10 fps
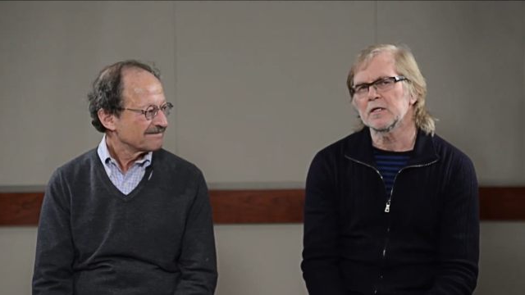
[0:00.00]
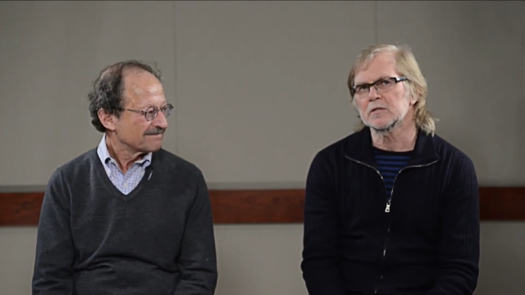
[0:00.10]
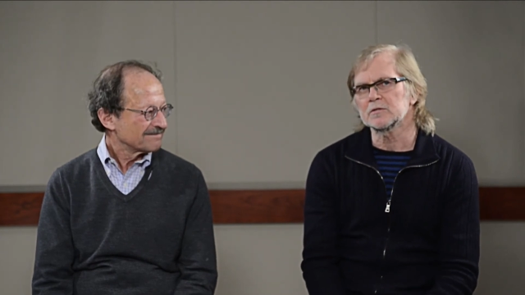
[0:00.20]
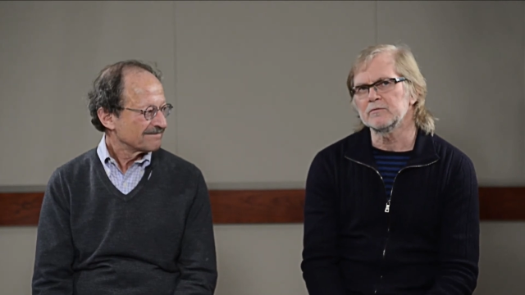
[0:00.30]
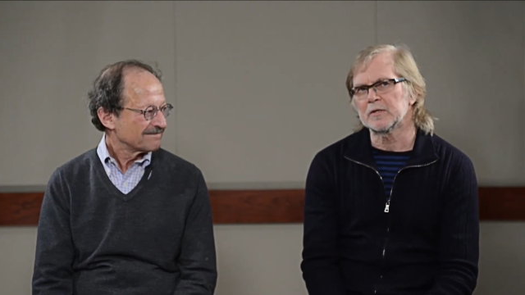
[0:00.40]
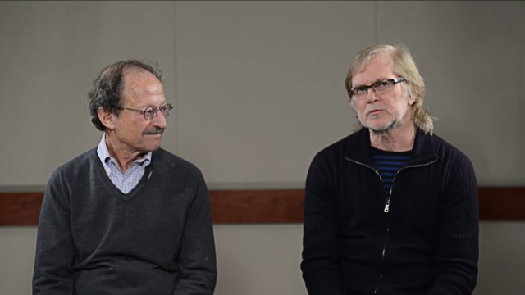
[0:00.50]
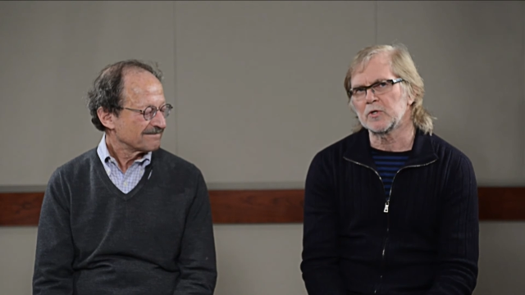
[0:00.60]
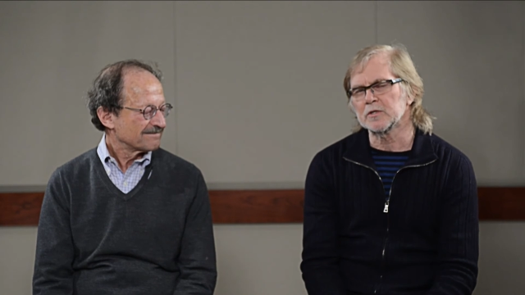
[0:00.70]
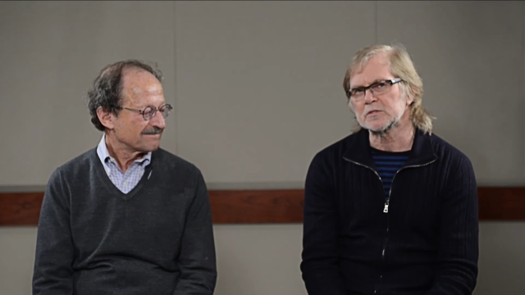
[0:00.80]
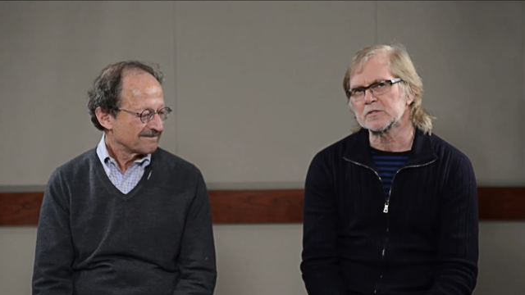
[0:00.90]
Speaker 1: to develop
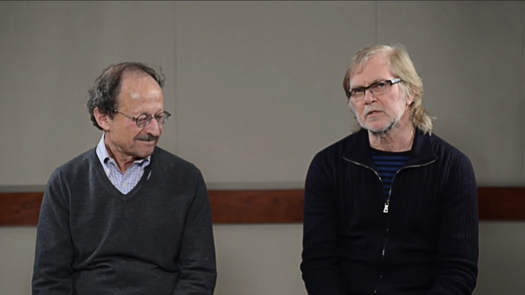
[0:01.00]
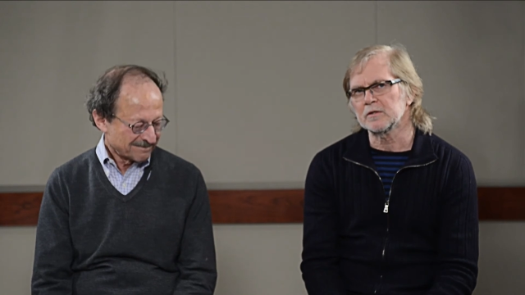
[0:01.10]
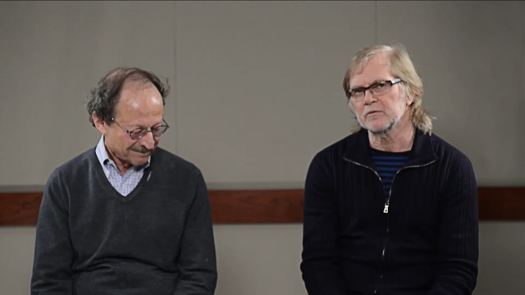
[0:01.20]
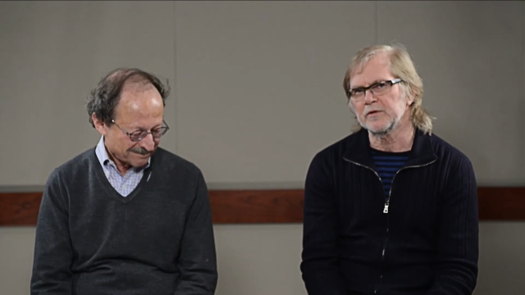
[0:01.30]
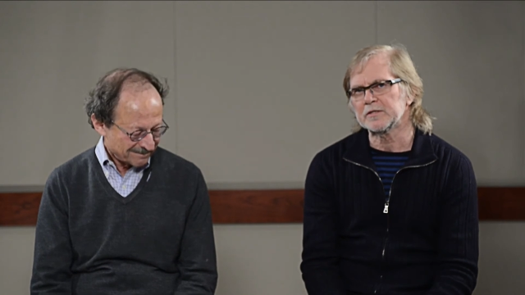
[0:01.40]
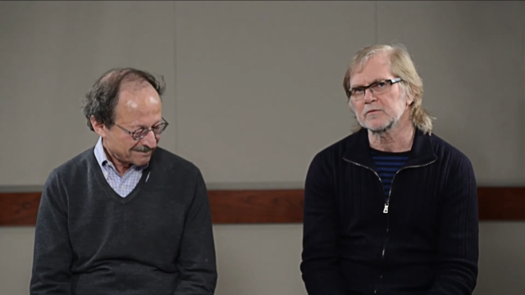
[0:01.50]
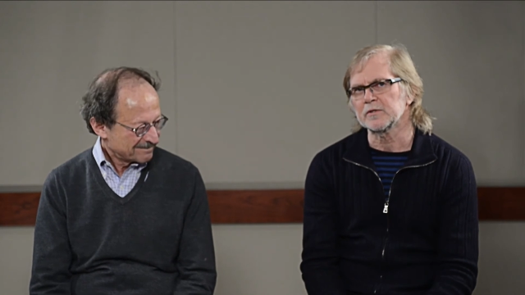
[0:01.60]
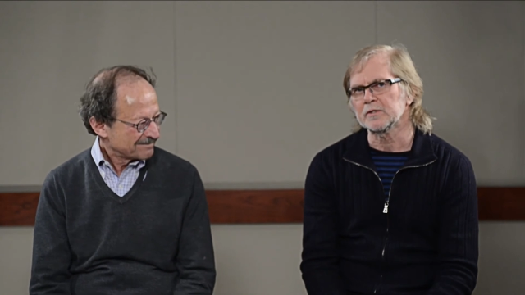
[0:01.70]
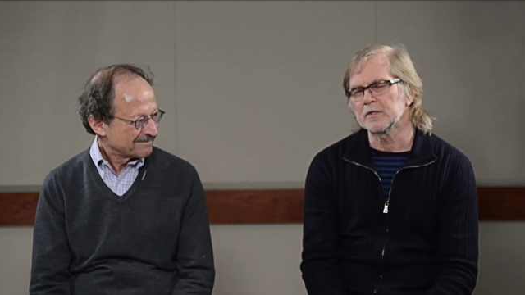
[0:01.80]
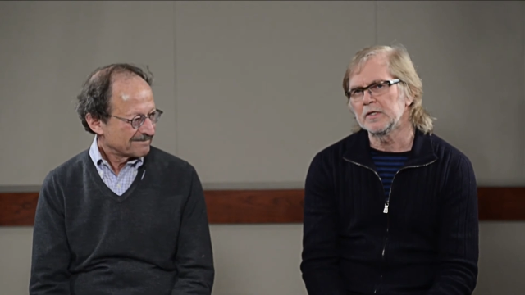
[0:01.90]
drugs
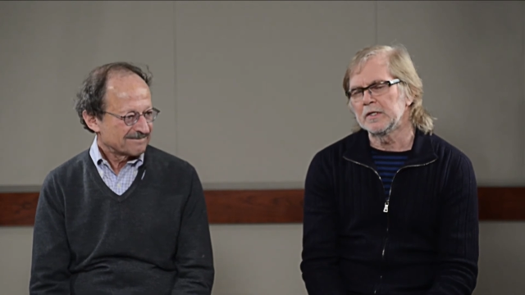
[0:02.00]
effectively.